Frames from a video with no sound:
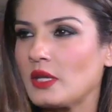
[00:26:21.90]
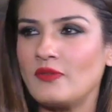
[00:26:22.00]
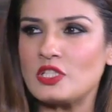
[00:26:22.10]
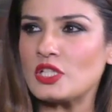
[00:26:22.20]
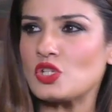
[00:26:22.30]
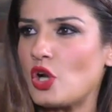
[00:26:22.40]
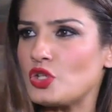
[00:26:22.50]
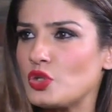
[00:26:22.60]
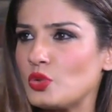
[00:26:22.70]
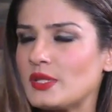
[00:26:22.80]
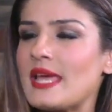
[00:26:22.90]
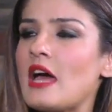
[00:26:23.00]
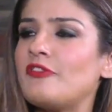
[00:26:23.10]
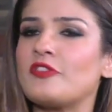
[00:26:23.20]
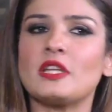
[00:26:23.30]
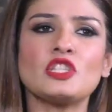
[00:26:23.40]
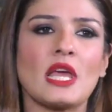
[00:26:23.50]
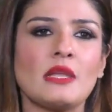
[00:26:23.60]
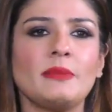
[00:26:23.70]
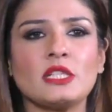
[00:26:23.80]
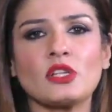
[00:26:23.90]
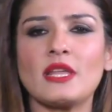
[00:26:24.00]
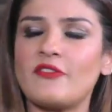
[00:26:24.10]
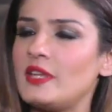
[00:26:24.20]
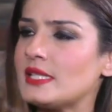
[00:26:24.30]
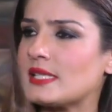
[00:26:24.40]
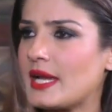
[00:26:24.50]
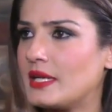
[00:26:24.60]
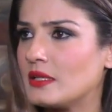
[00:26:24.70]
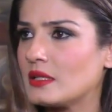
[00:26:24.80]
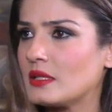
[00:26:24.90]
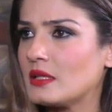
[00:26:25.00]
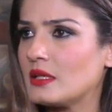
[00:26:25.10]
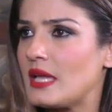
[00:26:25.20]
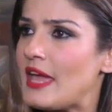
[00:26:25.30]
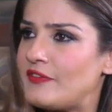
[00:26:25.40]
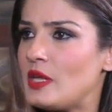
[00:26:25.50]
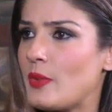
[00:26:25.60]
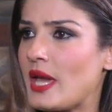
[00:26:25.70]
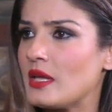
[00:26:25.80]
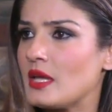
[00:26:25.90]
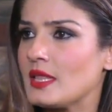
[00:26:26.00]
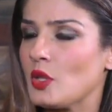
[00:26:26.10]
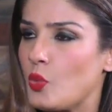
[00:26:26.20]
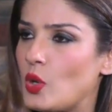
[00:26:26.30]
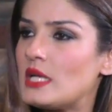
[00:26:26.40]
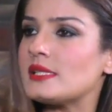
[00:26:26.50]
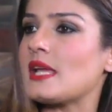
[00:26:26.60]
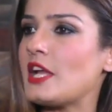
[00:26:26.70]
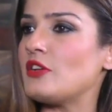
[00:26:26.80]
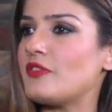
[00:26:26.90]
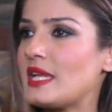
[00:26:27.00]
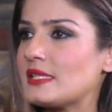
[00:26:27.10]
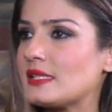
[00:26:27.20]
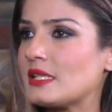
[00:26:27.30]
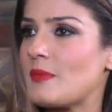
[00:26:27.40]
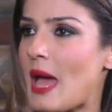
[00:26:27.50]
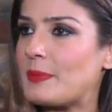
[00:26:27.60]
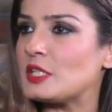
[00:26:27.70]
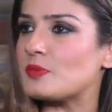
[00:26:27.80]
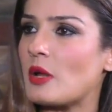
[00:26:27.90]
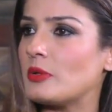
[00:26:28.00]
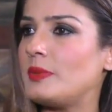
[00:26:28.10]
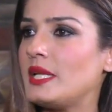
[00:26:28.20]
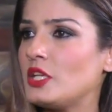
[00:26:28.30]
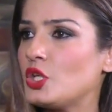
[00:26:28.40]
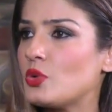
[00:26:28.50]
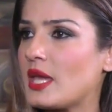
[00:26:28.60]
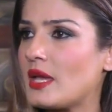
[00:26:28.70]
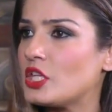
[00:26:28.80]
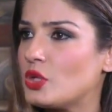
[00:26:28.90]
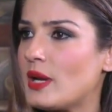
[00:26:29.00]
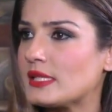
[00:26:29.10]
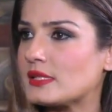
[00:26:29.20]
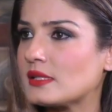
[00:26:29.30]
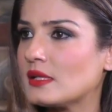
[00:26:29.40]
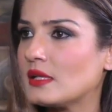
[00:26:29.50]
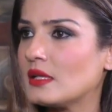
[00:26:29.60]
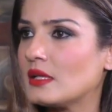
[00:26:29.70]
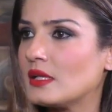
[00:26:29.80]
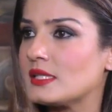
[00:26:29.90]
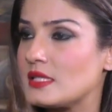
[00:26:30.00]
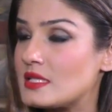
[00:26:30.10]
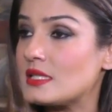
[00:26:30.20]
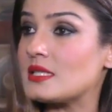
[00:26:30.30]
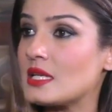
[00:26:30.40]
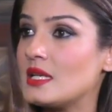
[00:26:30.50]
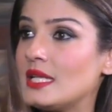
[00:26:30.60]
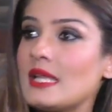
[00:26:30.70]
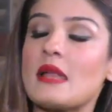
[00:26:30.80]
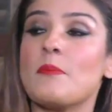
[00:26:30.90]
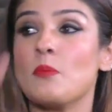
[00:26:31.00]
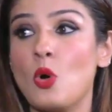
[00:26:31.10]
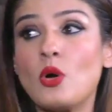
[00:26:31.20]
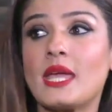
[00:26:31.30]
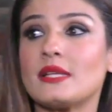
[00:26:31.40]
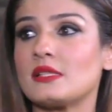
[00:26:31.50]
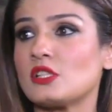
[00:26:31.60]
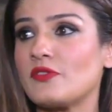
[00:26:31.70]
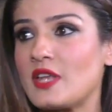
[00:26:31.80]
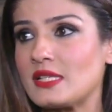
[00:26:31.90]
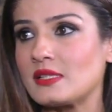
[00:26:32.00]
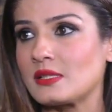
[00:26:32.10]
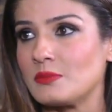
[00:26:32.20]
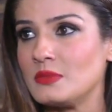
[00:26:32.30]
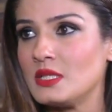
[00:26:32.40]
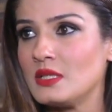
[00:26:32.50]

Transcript: Which is not true. There are fringe elements on every side. Everywhere. The worst kind of racism happens probably in UK and US. Statistically, there are more cases of racism